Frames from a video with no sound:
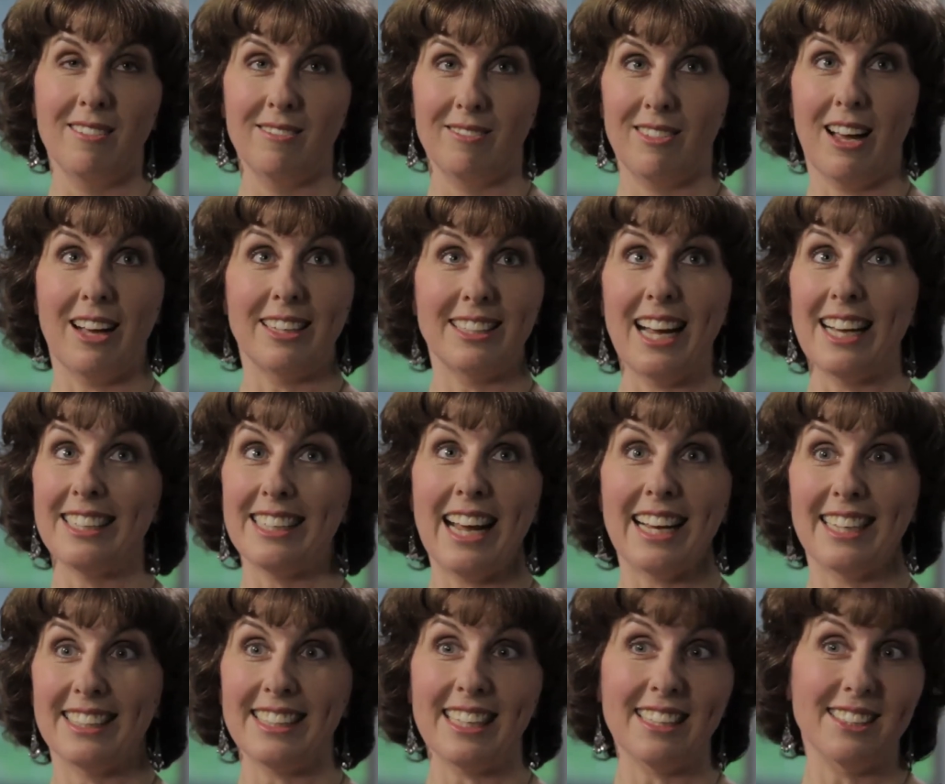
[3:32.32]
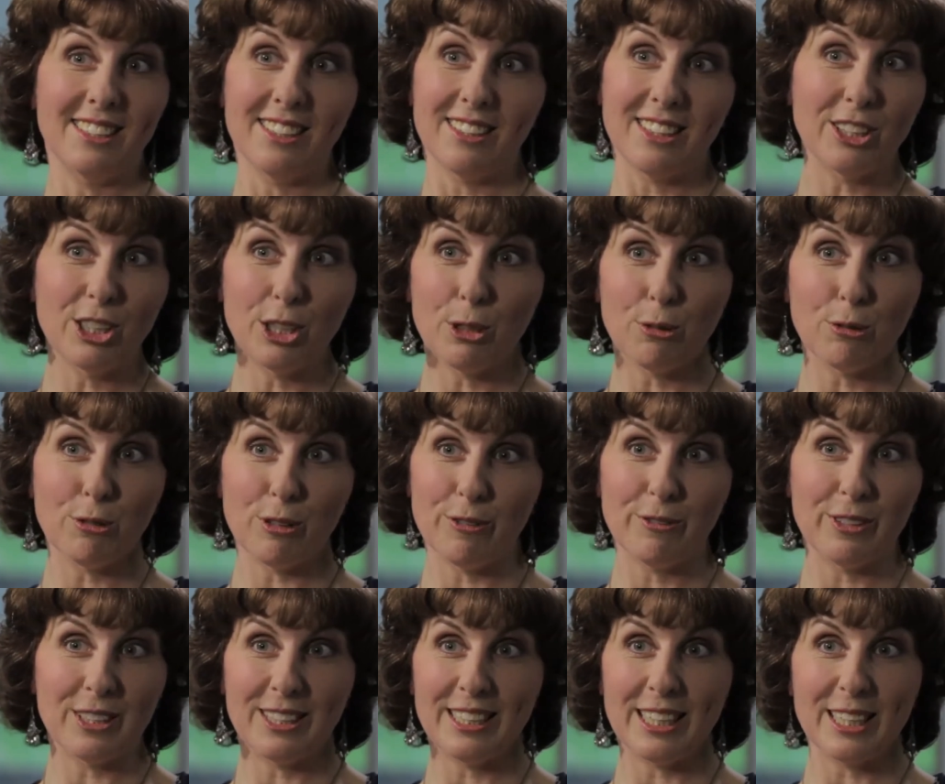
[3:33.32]
I'd had access to the children
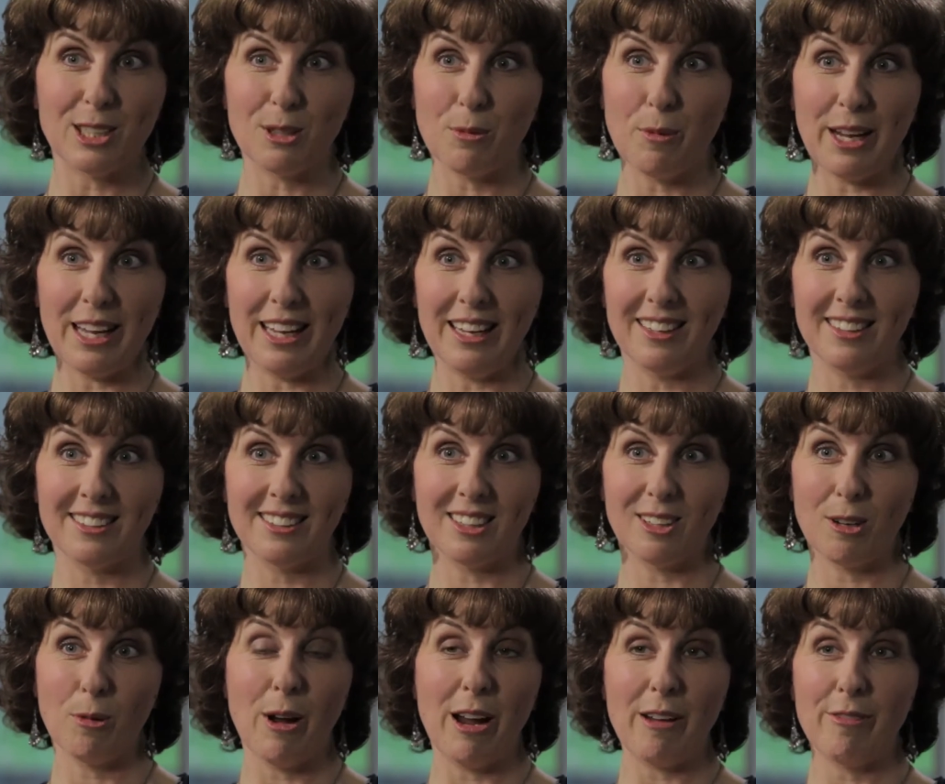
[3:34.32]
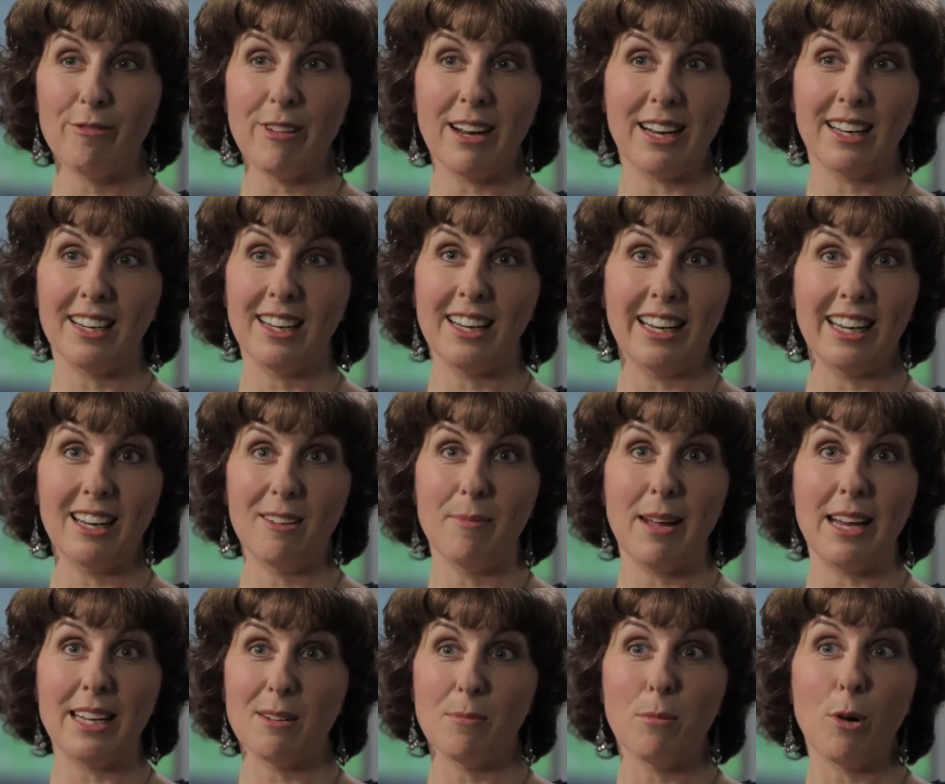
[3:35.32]
for 6 weeks, and quite frankly it
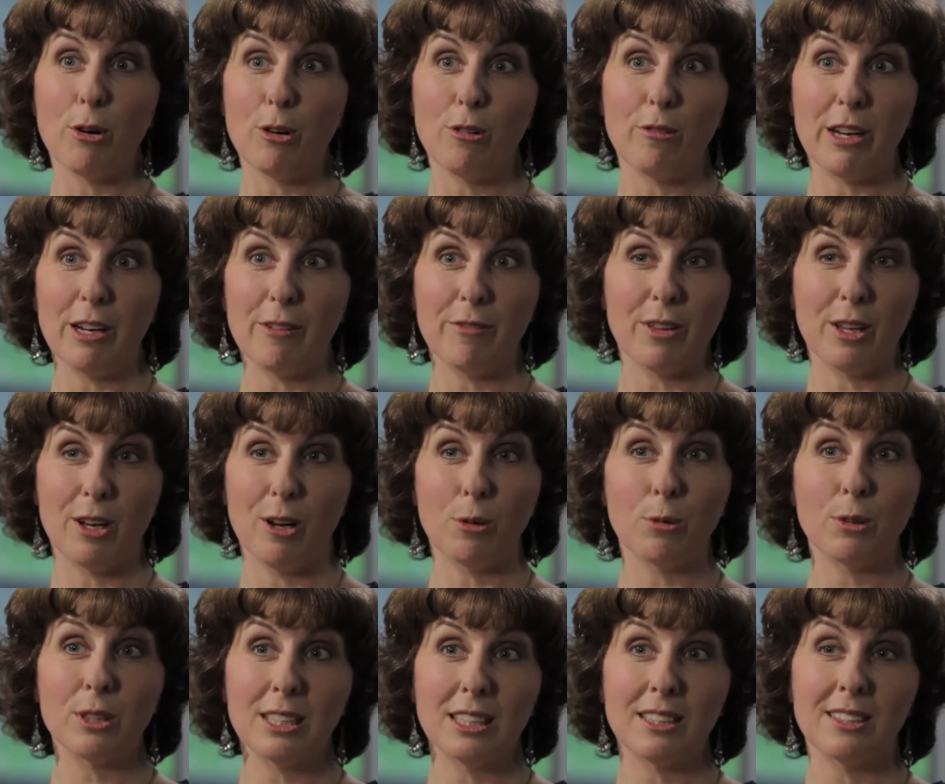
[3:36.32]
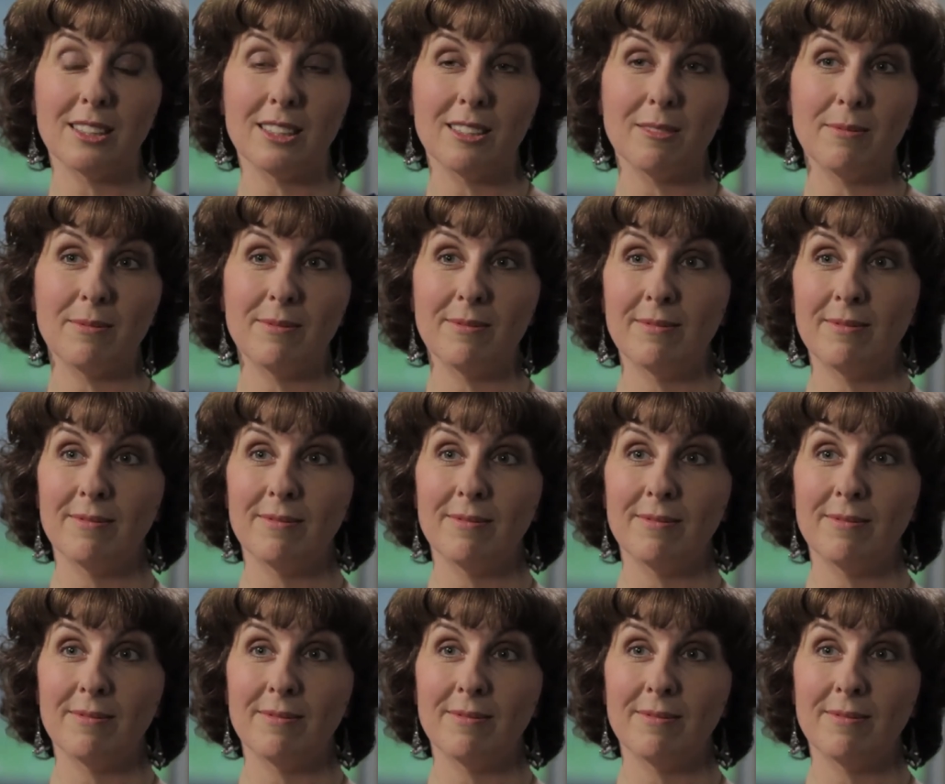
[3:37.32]
made a mockery of the whole system.